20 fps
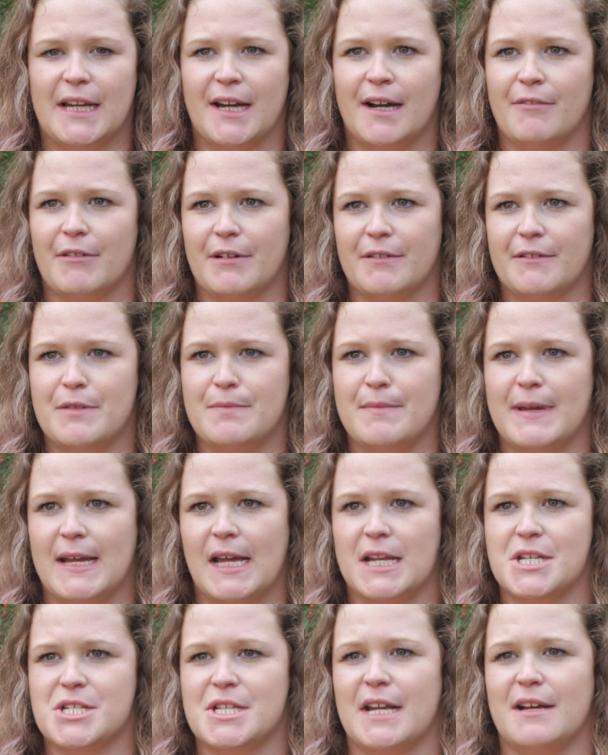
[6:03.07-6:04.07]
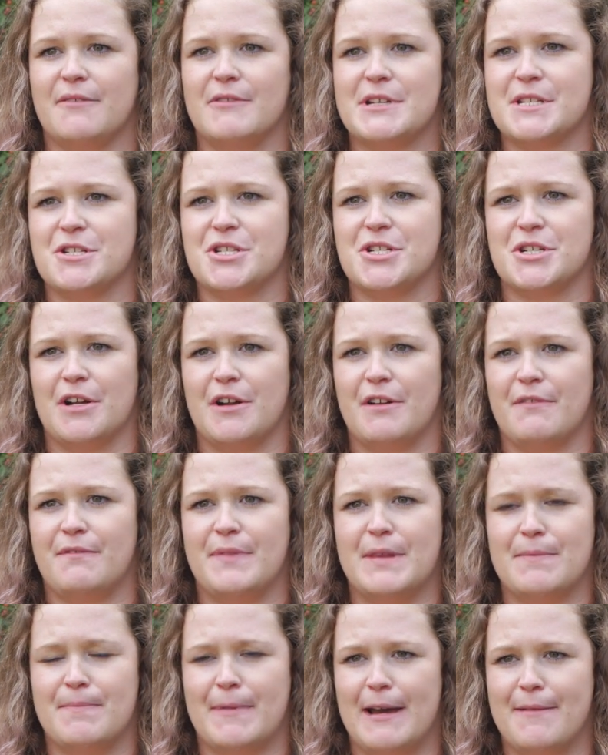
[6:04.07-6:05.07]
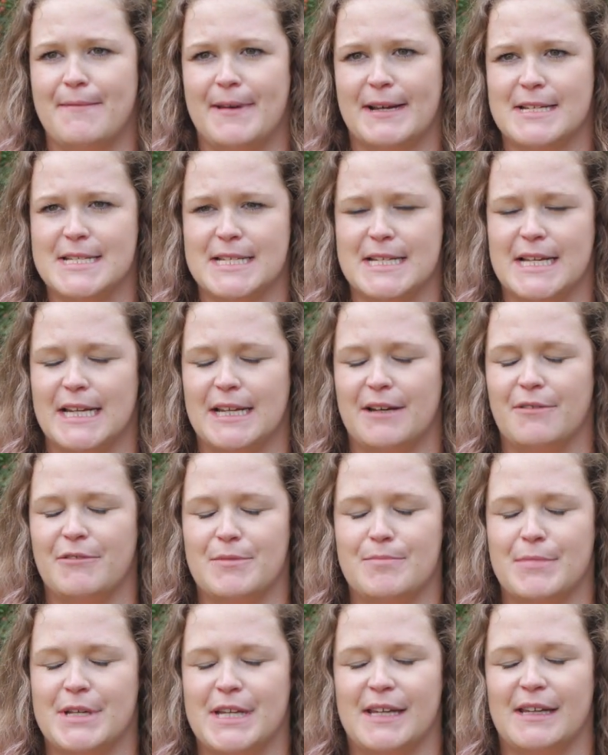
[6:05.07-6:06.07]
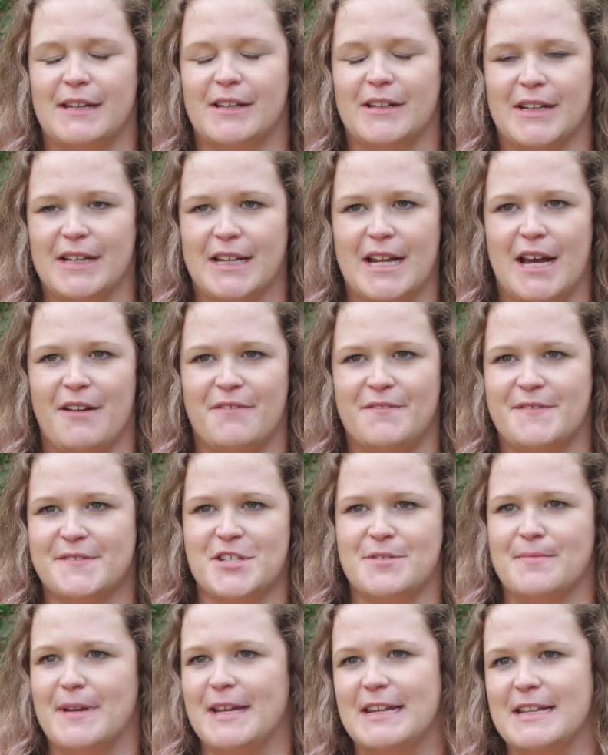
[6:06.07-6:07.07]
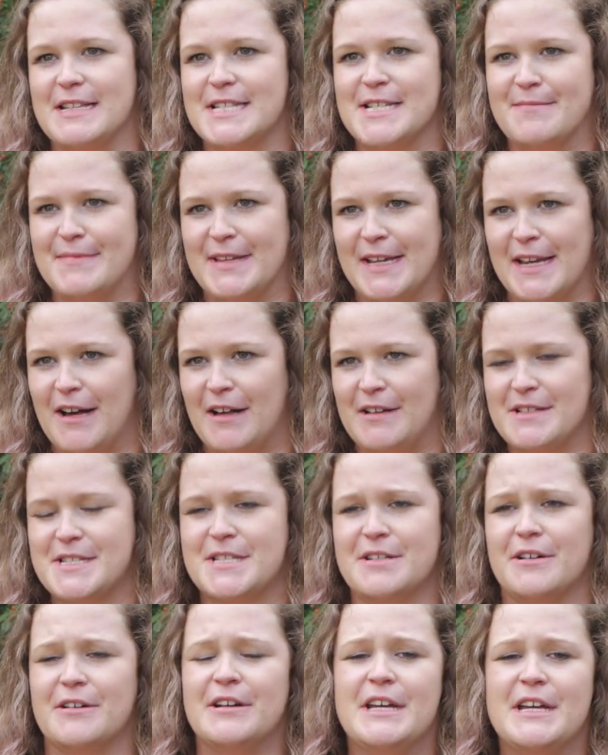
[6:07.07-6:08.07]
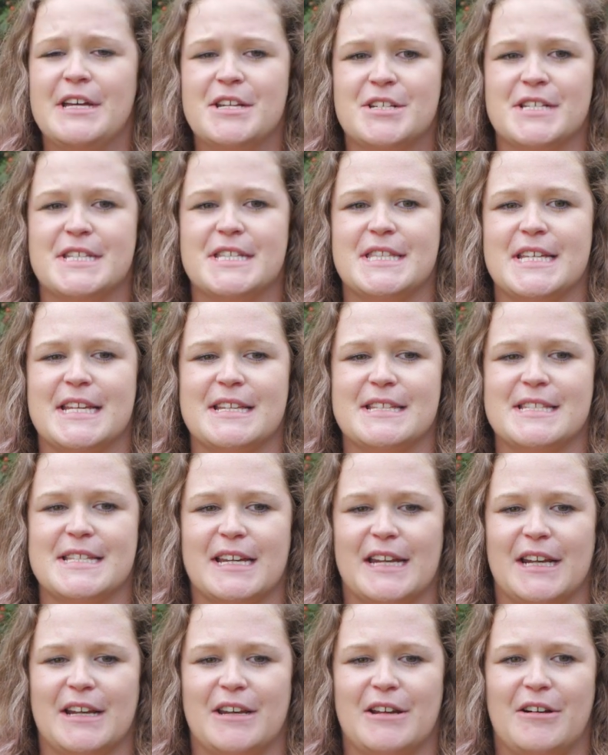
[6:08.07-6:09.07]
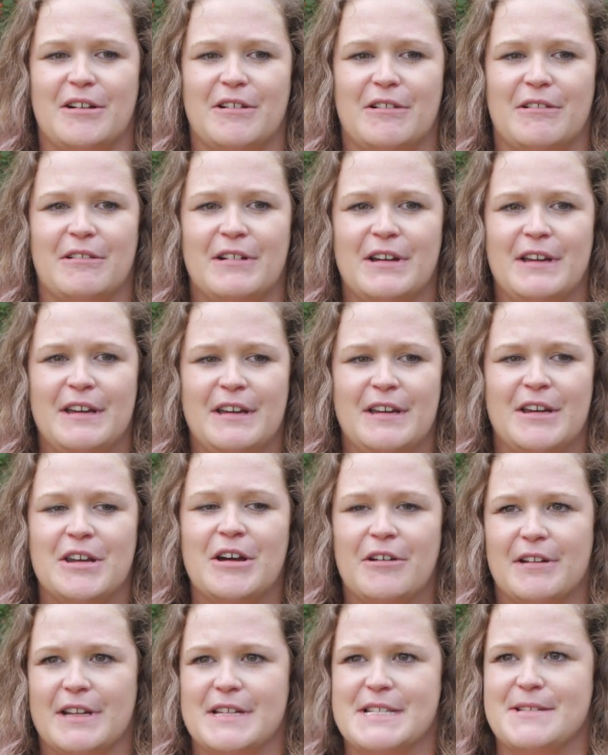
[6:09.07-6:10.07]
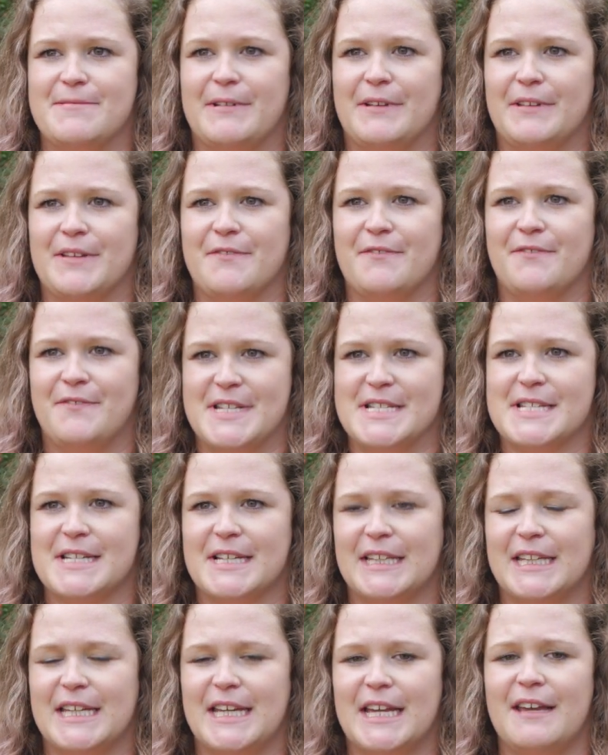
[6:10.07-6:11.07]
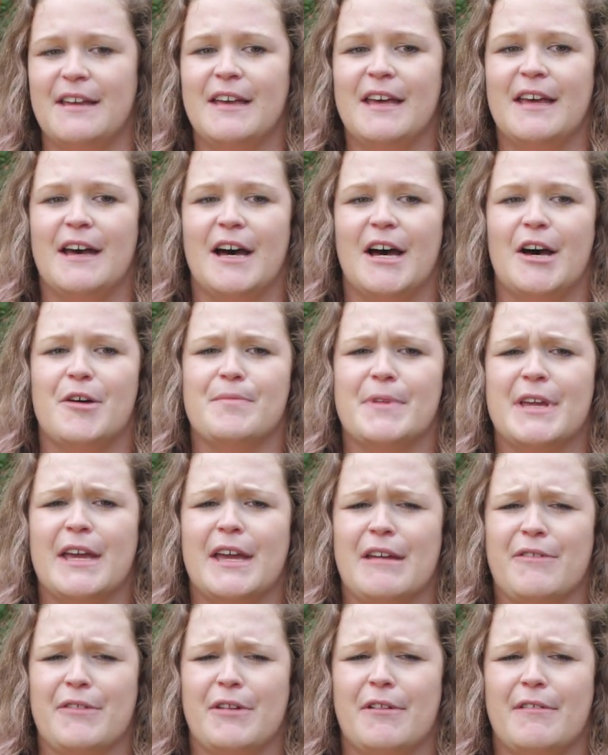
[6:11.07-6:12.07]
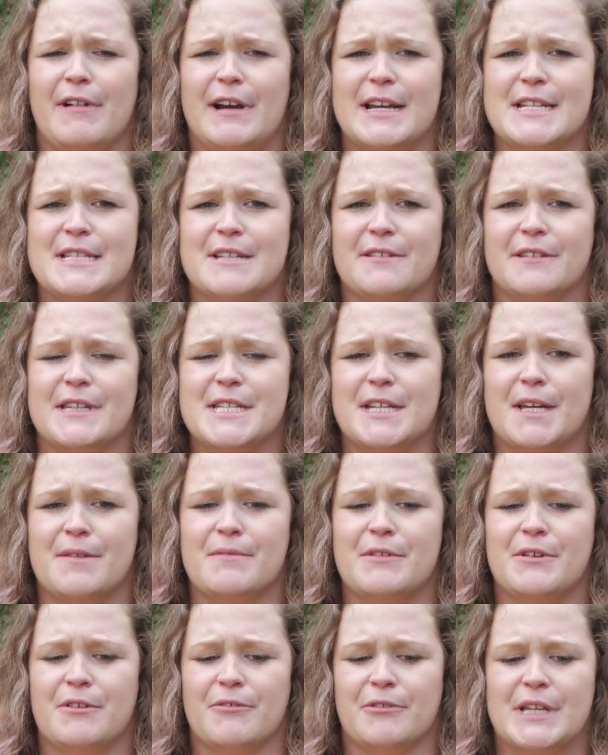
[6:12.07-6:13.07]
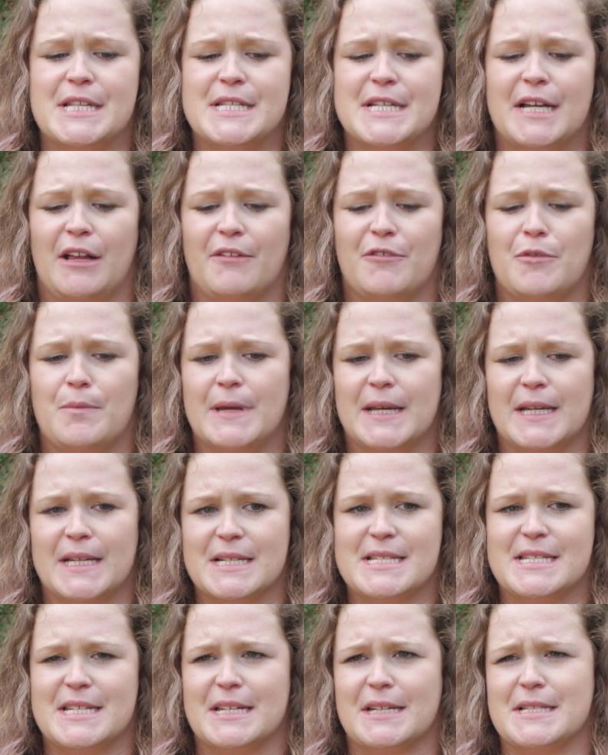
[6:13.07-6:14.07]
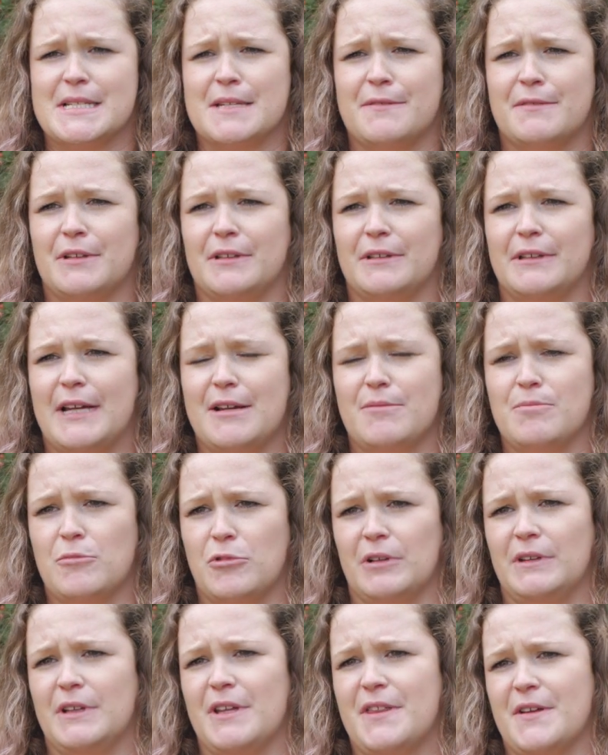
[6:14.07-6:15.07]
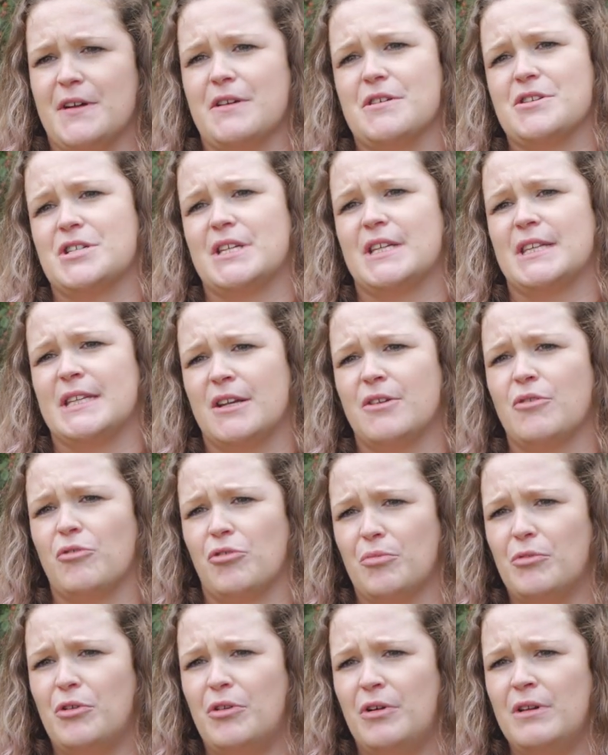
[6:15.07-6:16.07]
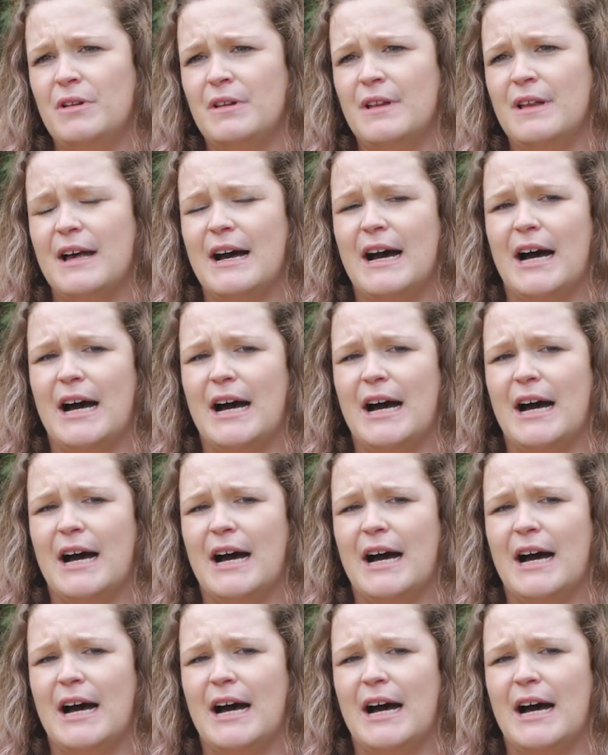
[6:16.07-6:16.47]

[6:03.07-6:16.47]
covered with mange that I wasn't sure if the Bimectin would be good enough. She might need something else. So just things that I notice about them physically. Behavior-wise, the only time you can really tell if a pig is sick is if they're like more lethargic than normal,